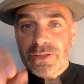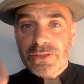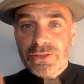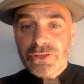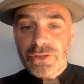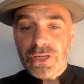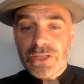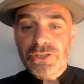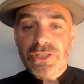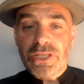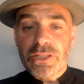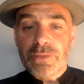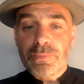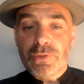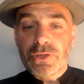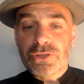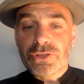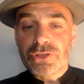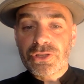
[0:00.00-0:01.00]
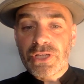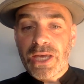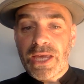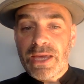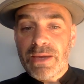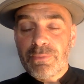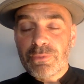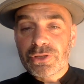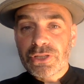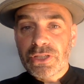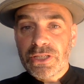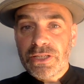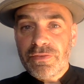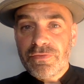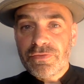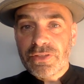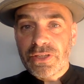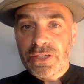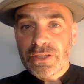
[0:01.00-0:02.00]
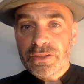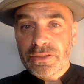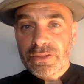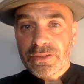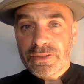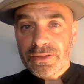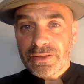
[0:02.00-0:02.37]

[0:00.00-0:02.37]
So let's say the person's hand was lifting.